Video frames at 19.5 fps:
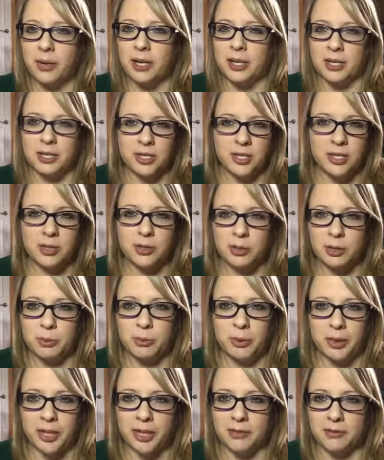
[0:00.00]
and are still
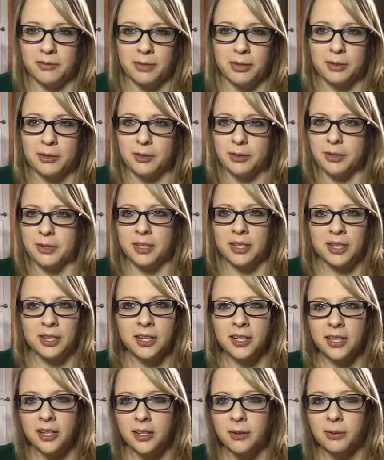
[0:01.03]
super confused
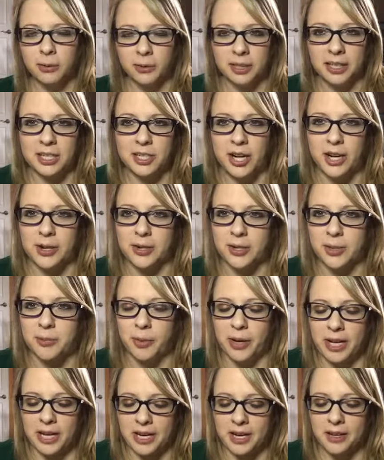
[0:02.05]
when I try to
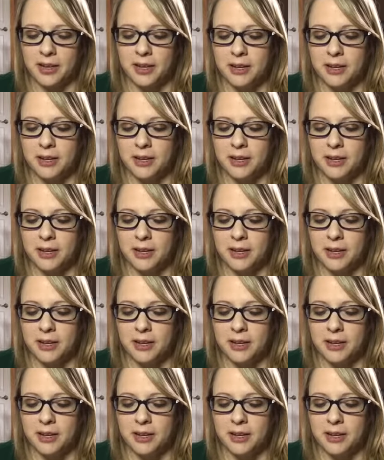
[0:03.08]
explain it.